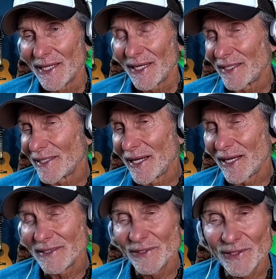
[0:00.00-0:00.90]
And
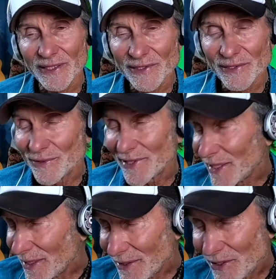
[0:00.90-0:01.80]
again, you can use
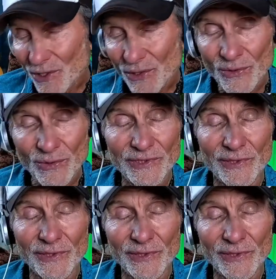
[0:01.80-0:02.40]
any tune.